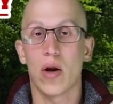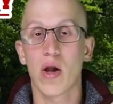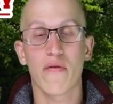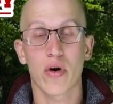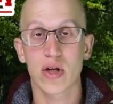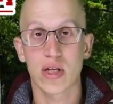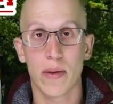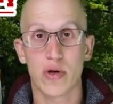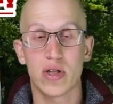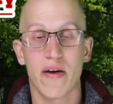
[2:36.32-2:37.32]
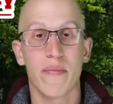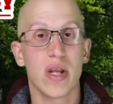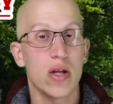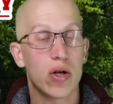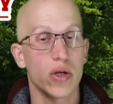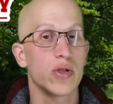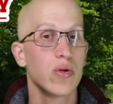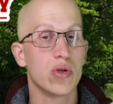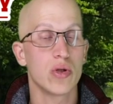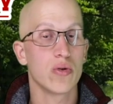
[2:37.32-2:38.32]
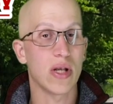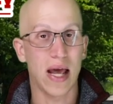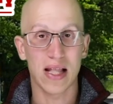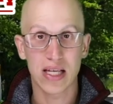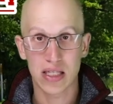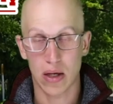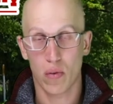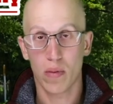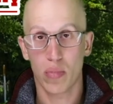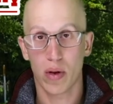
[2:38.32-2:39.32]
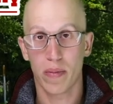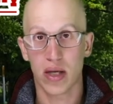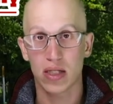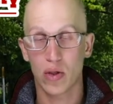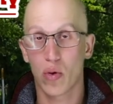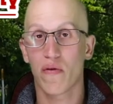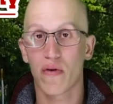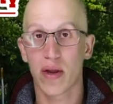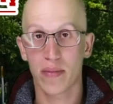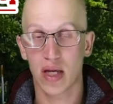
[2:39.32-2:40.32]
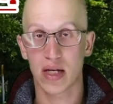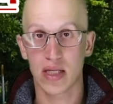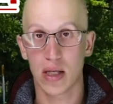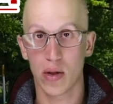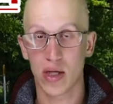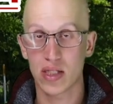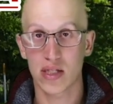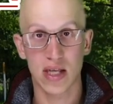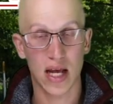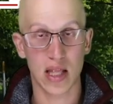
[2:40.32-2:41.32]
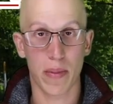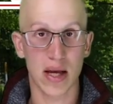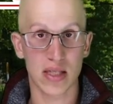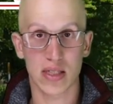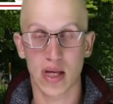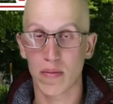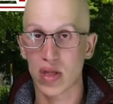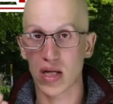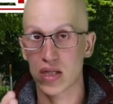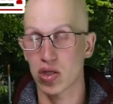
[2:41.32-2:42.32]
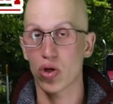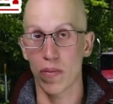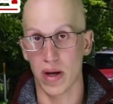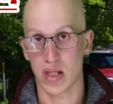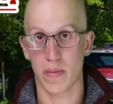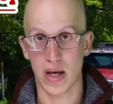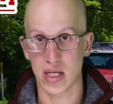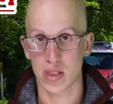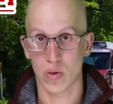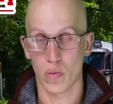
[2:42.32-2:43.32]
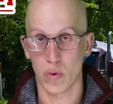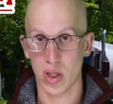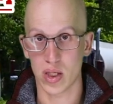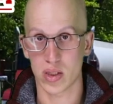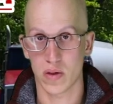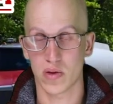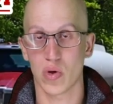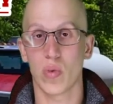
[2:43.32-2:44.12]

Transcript: and all of our examiners have been in our students' shoes at least at one point, because in order for them to get a CDL license, they had to pass the same test that you're about to pass with us.